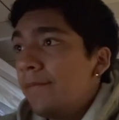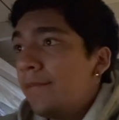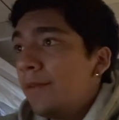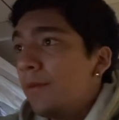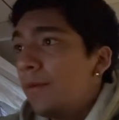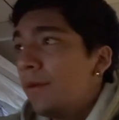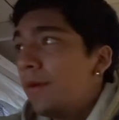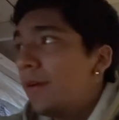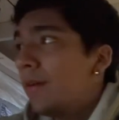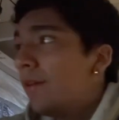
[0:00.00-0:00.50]

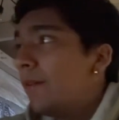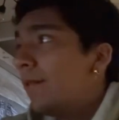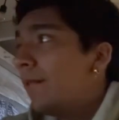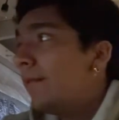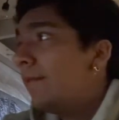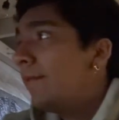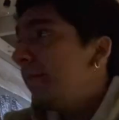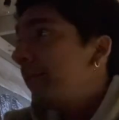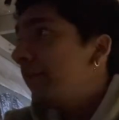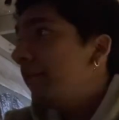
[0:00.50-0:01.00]
There we go.
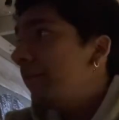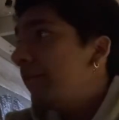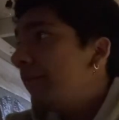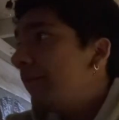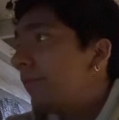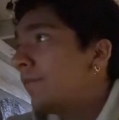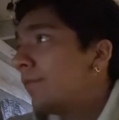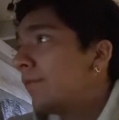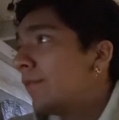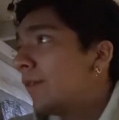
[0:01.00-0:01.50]

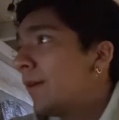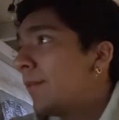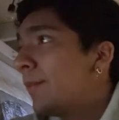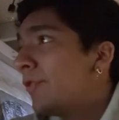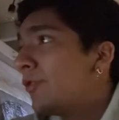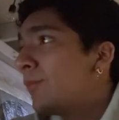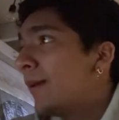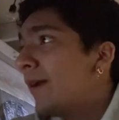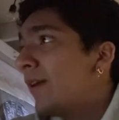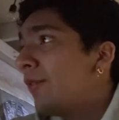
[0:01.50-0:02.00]
How
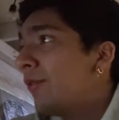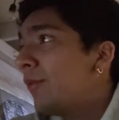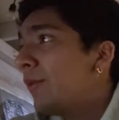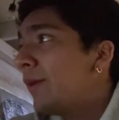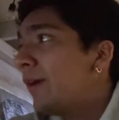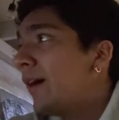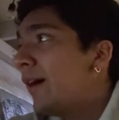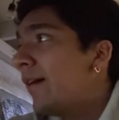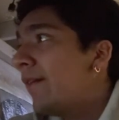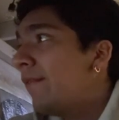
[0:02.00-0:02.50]
much battery
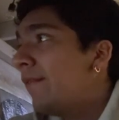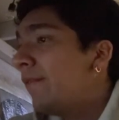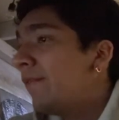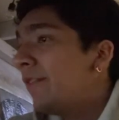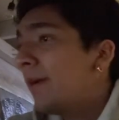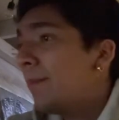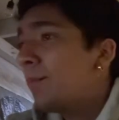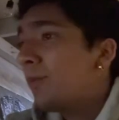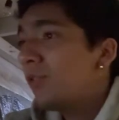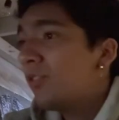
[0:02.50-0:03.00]
we have?
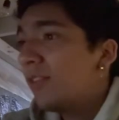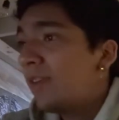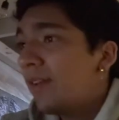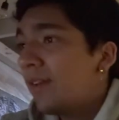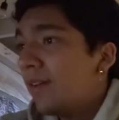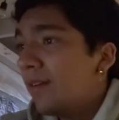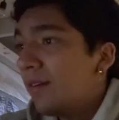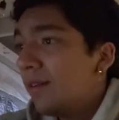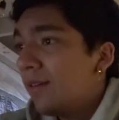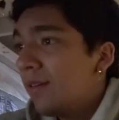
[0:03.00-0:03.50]
5%.
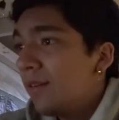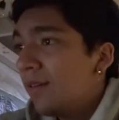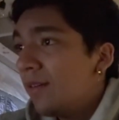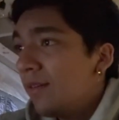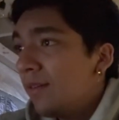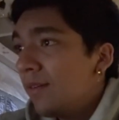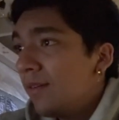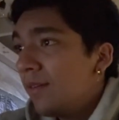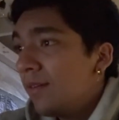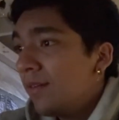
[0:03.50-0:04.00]
It
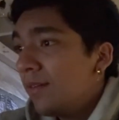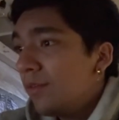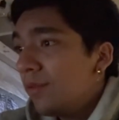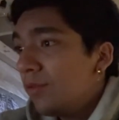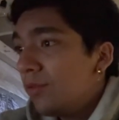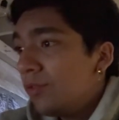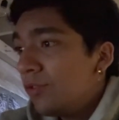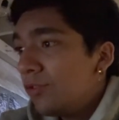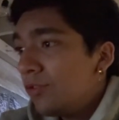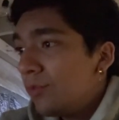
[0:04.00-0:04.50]

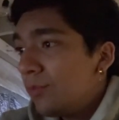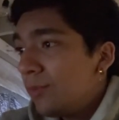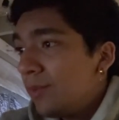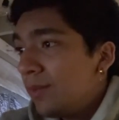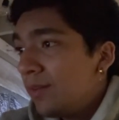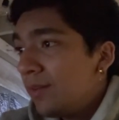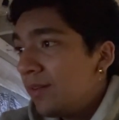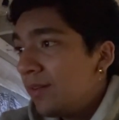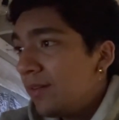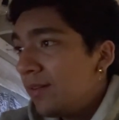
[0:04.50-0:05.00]
should be
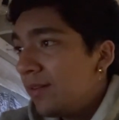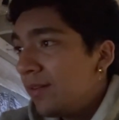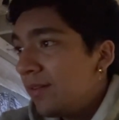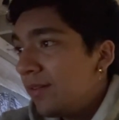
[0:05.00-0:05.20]
good.